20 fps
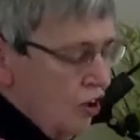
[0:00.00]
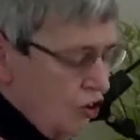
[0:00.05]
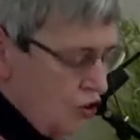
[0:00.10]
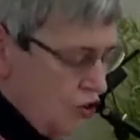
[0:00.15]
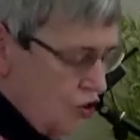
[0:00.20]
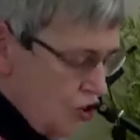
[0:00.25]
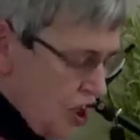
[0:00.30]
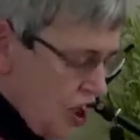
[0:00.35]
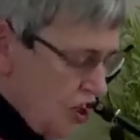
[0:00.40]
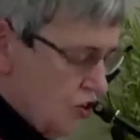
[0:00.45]

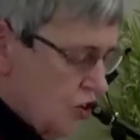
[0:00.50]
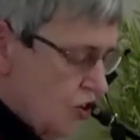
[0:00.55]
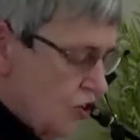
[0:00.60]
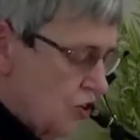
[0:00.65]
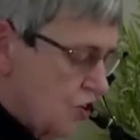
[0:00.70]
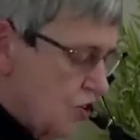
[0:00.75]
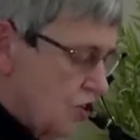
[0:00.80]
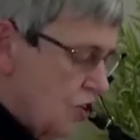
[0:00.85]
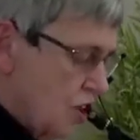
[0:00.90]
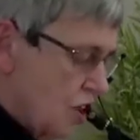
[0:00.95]

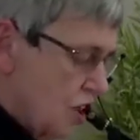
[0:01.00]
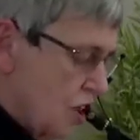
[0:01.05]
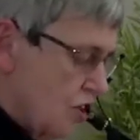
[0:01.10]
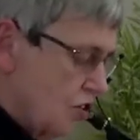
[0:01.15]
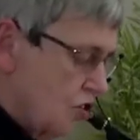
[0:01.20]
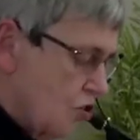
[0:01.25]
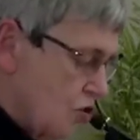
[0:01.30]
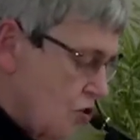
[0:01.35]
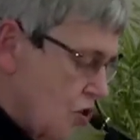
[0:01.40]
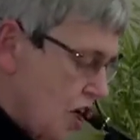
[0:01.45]
Jesus
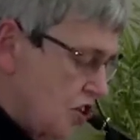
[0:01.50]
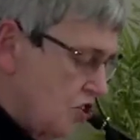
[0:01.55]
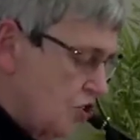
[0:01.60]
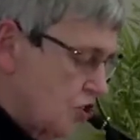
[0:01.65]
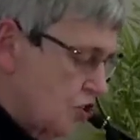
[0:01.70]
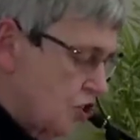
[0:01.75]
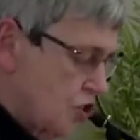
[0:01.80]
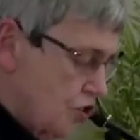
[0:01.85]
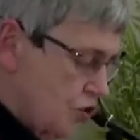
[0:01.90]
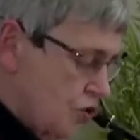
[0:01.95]
and
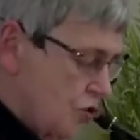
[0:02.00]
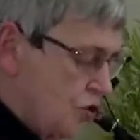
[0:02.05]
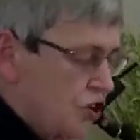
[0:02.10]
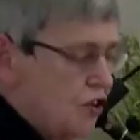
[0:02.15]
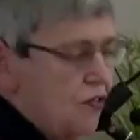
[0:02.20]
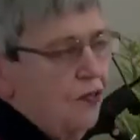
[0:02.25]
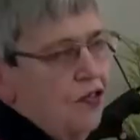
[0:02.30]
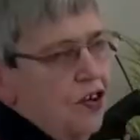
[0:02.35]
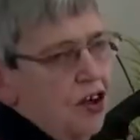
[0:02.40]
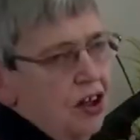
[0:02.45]
Christ
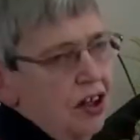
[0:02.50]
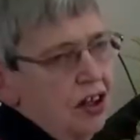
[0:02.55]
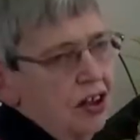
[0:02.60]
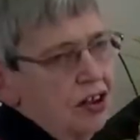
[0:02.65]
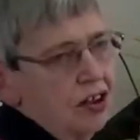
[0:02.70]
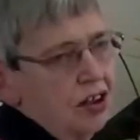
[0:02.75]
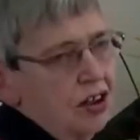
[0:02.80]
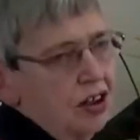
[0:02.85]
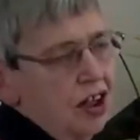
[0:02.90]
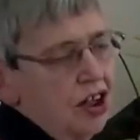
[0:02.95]
crucified
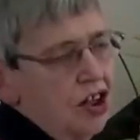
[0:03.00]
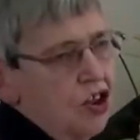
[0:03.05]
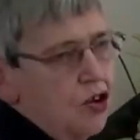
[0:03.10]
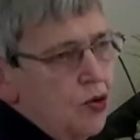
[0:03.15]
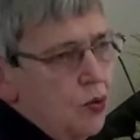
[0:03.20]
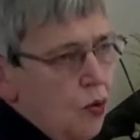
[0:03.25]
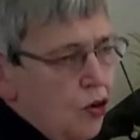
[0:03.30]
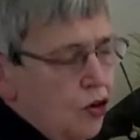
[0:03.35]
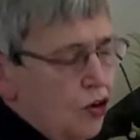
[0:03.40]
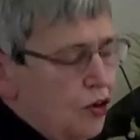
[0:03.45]

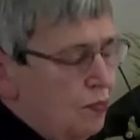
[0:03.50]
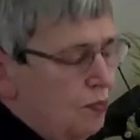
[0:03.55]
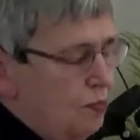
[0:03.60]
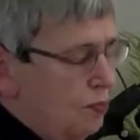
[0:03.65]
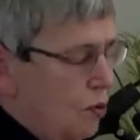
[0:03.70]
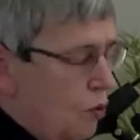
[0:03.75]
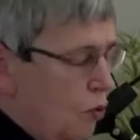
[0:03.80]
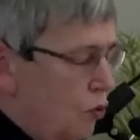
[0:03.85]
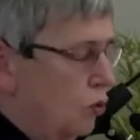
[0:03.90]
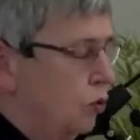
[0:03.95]
is what
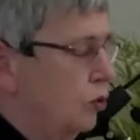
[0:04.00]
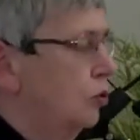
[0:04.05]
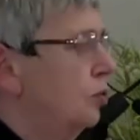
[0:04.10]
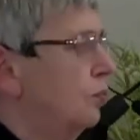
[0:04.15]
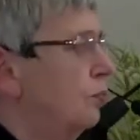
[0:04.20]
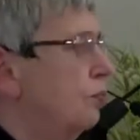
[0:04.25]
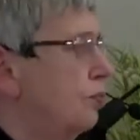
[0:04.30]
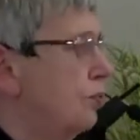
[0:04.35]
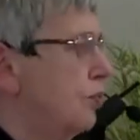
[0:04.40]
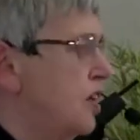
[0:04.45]

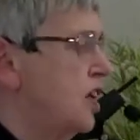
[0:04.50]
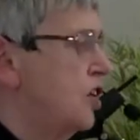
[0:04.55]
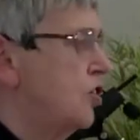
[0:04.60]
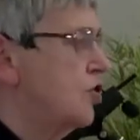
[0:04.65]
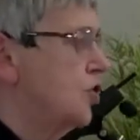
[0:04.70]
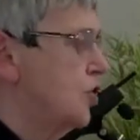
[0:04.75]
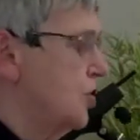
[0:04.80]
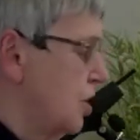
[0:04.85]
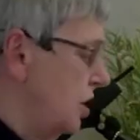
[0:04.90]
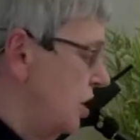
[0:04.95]
Paul
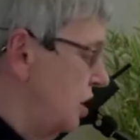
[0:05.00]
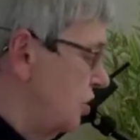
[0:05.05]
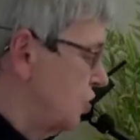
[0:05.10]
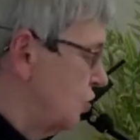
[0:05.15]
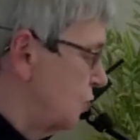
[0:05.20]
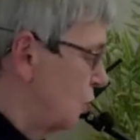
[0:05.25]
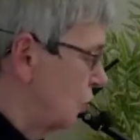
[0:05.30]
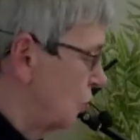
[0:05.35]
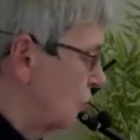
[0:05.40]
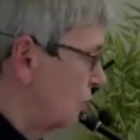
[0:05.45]
preached.
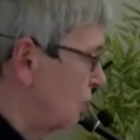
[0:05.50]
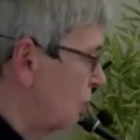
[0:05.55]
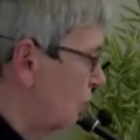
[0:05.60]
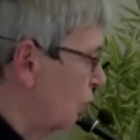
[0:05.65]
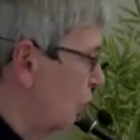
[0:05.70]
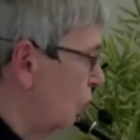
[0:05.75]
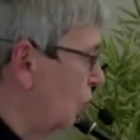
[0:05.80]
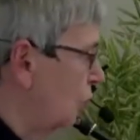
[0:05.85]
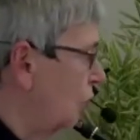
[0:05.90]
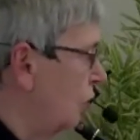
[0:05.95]
It's what
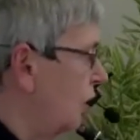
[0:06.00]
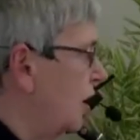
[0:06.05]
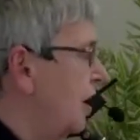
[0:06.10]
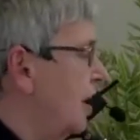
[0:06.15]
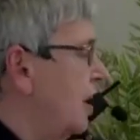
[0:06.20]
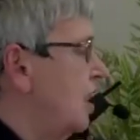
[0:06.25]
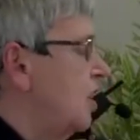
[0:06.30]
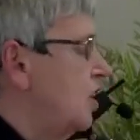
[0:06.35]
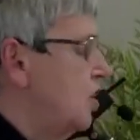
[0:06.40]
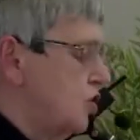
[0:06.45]
Paul
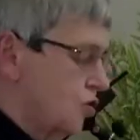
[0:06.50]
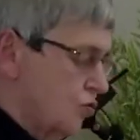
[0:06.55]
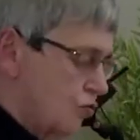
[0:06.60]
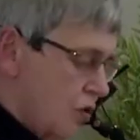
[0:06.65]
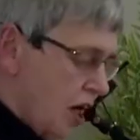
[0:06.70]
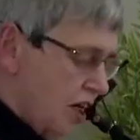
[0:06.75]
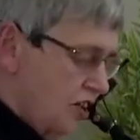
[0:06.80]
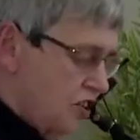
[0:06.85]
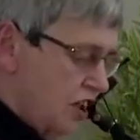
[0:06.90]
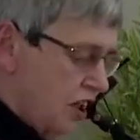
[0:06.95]
is
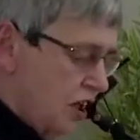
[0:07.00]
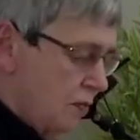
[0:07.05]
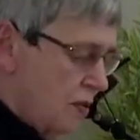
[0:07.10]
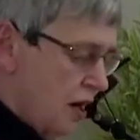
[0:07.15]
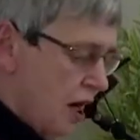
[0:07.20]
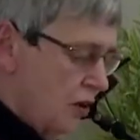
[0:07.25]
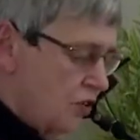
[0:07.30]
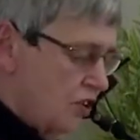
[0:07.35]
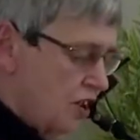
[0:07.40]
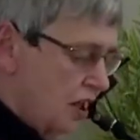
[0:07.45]
writing
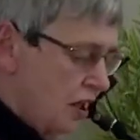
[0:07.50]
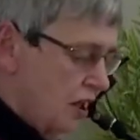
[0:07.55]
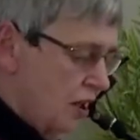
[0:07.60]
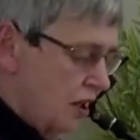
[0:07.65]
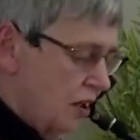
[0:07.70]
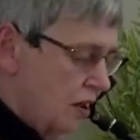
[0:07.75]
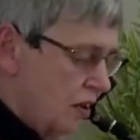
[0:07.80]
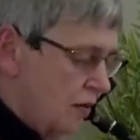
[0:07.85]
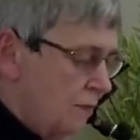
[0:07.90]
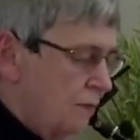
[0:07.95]
about
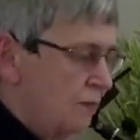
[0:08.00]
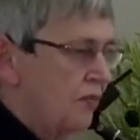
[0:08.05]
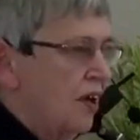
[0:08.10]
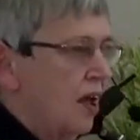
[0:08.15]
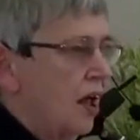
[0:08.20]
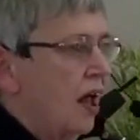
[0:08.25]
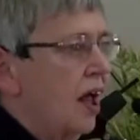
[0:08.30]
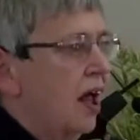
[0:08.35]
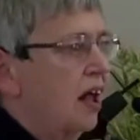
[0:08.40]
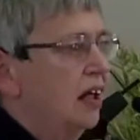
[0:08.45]
here.
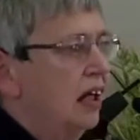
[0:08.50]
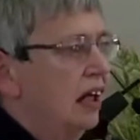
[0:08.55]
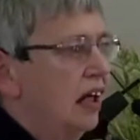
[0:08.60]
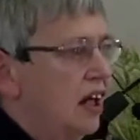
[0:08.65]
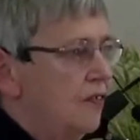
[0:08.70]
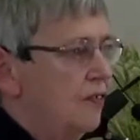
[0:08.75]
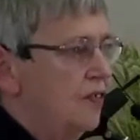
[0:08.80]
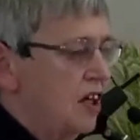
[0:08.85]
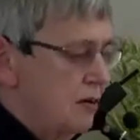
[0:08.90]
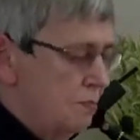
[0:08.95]
And
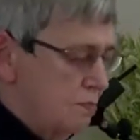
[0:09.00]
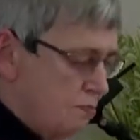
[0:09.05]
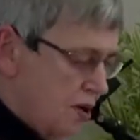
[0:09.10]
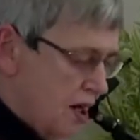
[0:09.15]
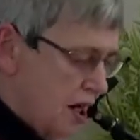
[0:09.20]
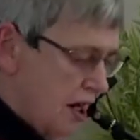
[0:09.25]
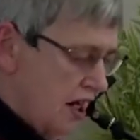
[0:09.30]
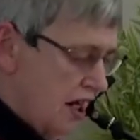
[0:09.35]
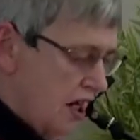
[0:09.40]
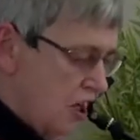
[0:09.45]
living
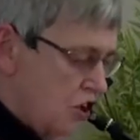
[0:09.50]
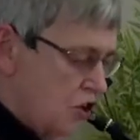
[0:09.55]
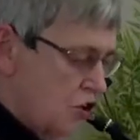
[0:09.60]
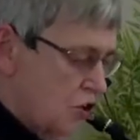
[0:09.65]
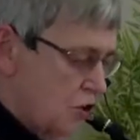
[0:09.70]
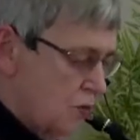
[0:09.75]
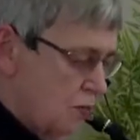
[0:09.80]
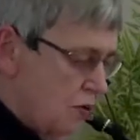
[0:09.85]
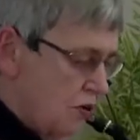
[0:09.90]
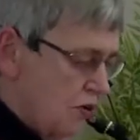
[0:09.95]
by his
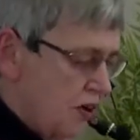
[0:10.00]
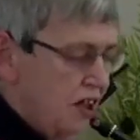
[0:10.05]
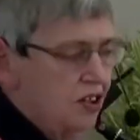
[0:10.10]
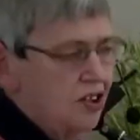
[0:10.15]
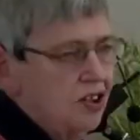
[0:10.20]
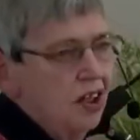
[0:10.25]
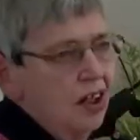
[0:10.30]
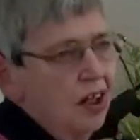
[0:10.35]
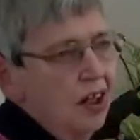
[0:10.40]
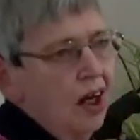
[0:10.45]

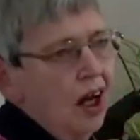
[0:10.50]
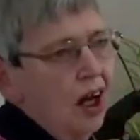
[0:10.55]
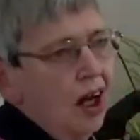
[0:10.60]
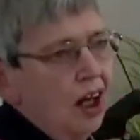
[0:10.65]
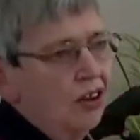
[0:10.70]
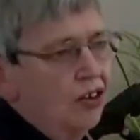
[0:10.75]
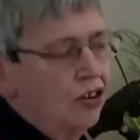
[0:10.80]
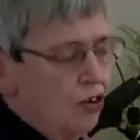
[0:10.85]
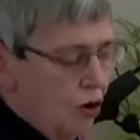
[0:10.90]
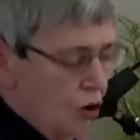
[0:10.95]
spirit
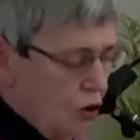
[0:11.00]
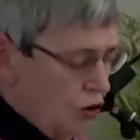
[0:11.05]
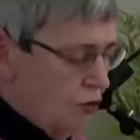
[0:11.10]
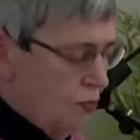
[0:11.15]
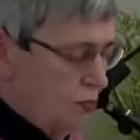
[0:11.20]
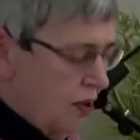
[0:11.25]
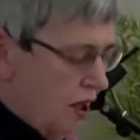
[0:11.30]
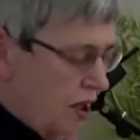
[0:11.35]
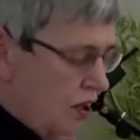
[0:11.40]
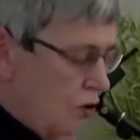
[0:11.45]
and
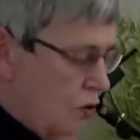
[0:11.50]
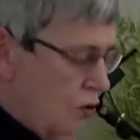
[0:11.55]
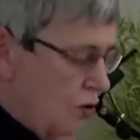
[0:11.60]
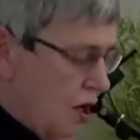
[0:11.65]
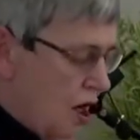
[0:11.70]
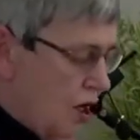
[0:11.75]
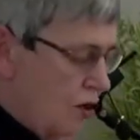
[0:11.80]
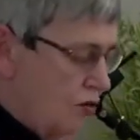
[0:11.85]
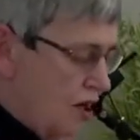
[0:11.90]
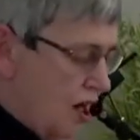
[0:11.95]
not by your
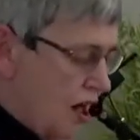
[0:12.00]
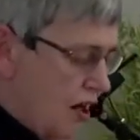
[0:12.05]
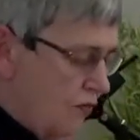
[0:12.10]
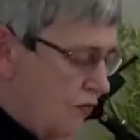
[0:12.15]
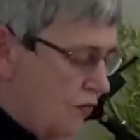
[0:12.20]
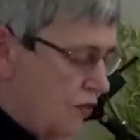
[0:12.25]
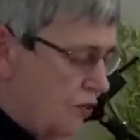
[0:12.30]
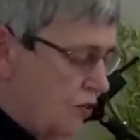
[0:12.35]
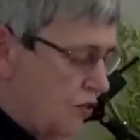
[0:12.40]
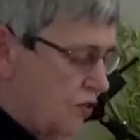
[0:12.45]
own
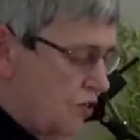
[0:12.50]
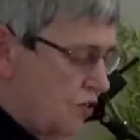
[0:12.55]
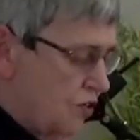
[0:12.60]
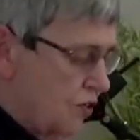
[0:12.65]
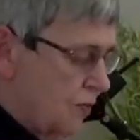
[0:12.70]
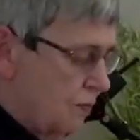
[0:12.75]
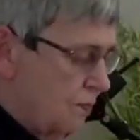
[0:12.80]
efforts.